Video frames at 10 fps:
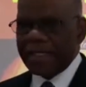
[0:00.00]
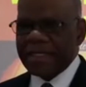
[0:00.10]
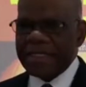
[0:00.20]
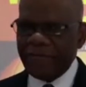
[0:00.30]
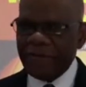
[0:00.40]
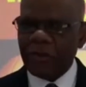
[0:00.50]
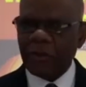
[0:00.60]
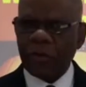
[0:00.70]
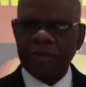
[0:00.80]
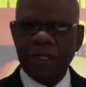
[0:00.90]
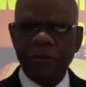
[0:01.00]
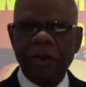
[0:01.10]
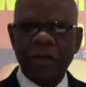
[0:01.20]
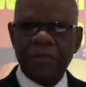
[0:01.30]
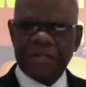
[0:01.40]
is giving you some
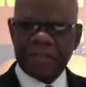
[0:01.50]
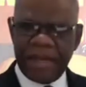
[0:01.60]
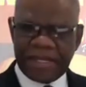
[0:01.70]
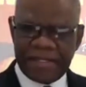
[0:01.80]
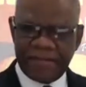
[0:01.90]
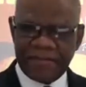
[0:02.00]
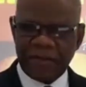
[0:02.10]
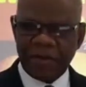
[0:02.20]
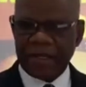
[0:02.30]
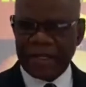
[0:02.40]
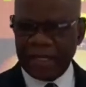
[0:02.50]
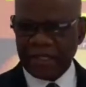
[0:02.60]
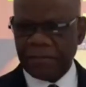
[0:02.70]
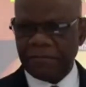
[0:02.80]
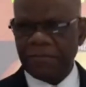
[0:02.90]
other perspectives on the
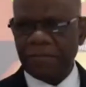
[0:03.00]
kingdom